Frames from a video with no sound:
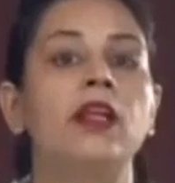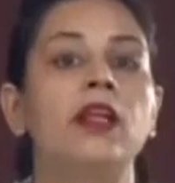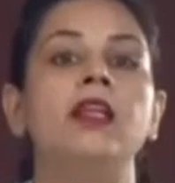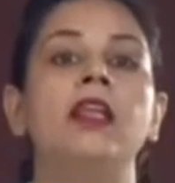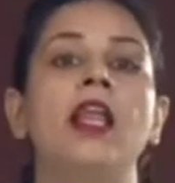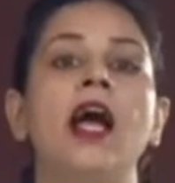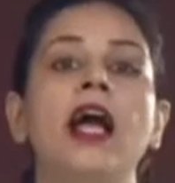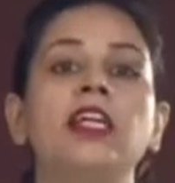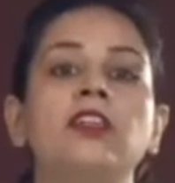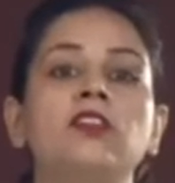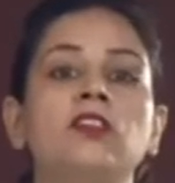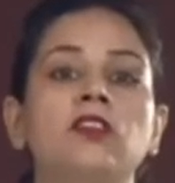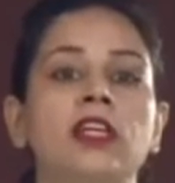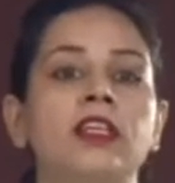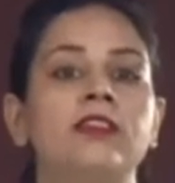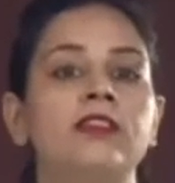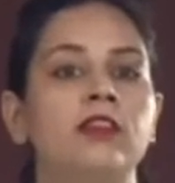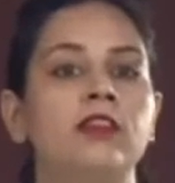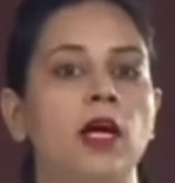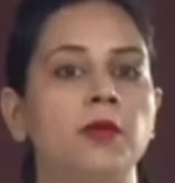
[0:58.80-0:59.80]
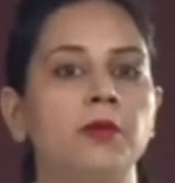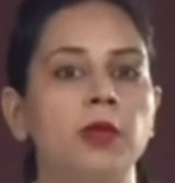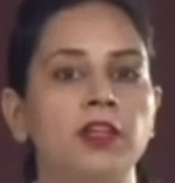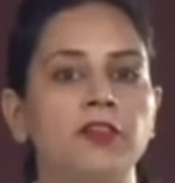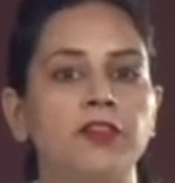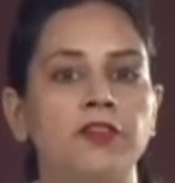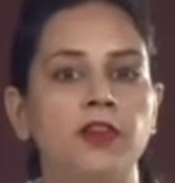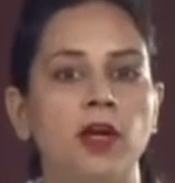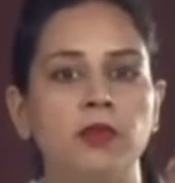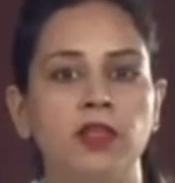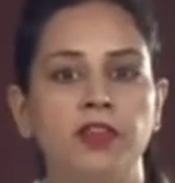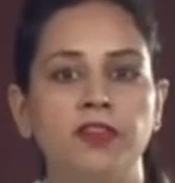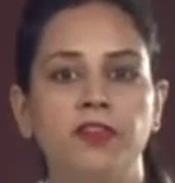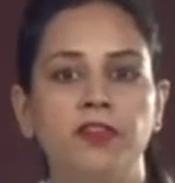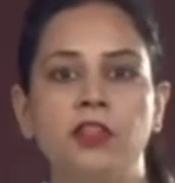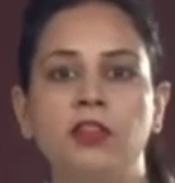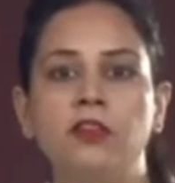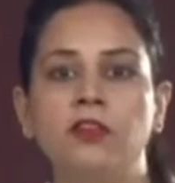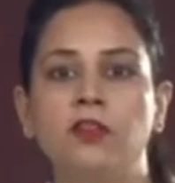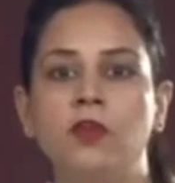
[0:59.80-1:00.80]
light rays coming from
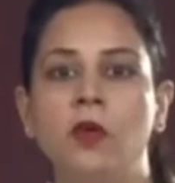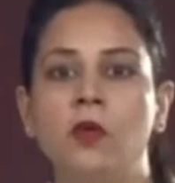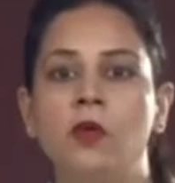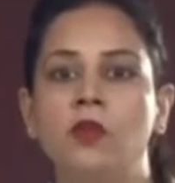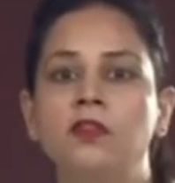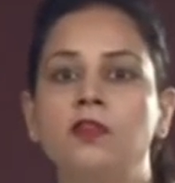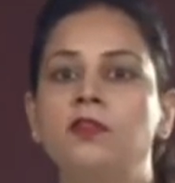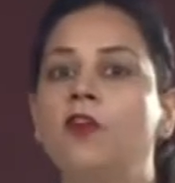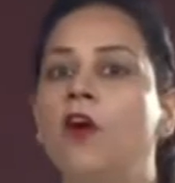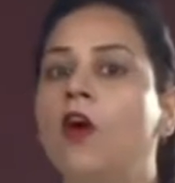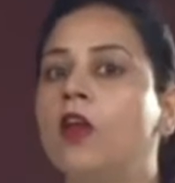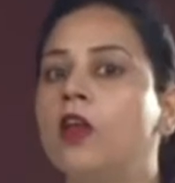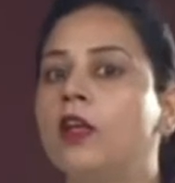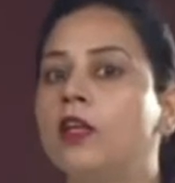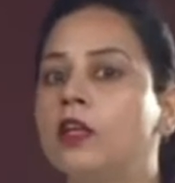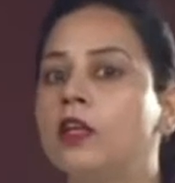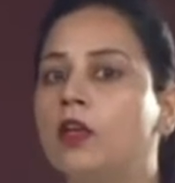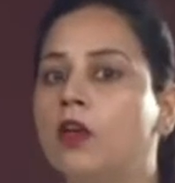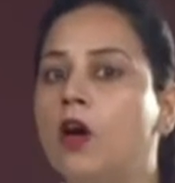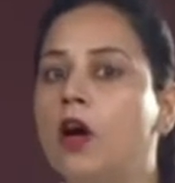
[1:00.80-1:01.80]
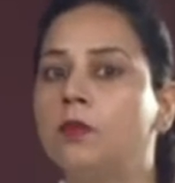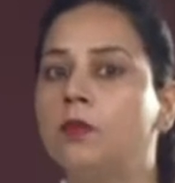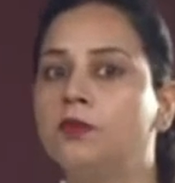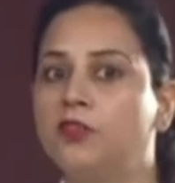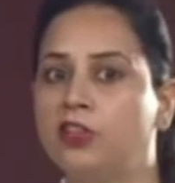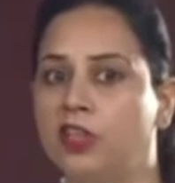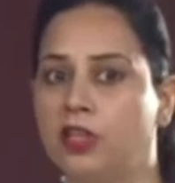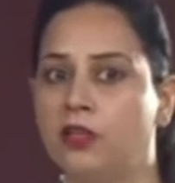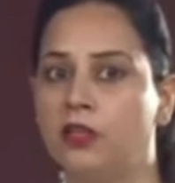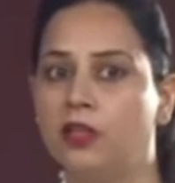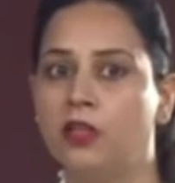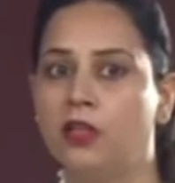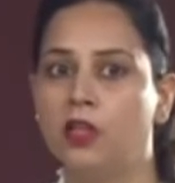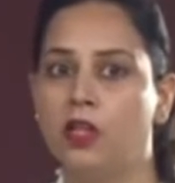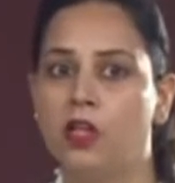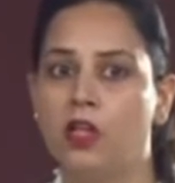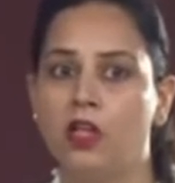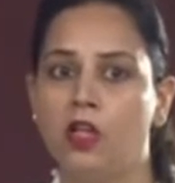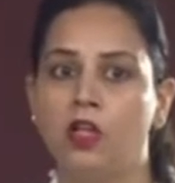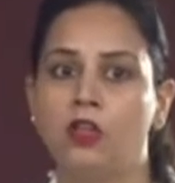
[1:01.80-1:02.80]
different sources fall on an object.
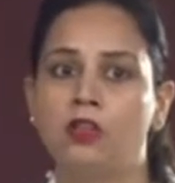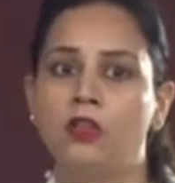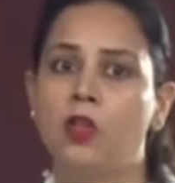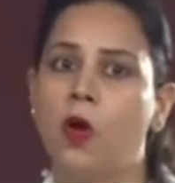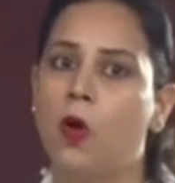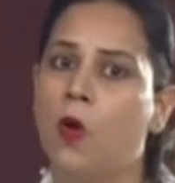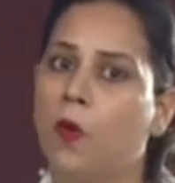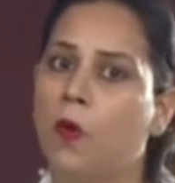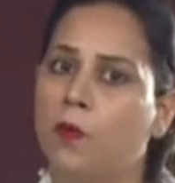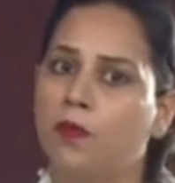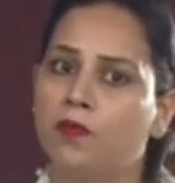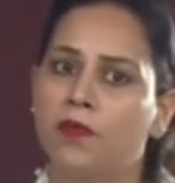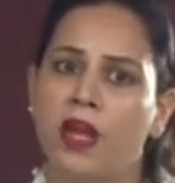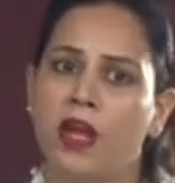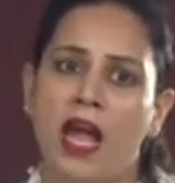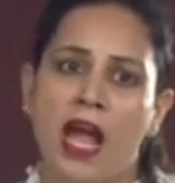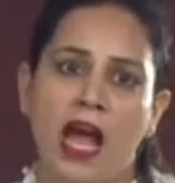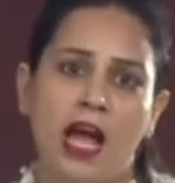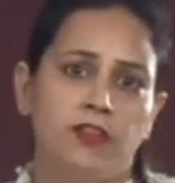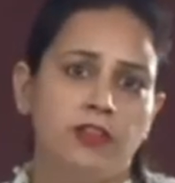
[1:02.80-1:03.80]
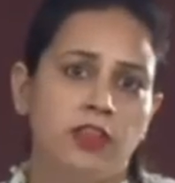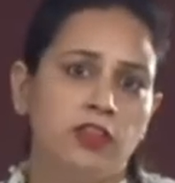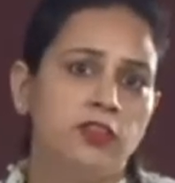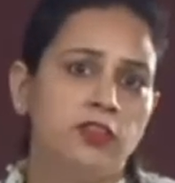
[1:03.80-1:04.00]
Though, have you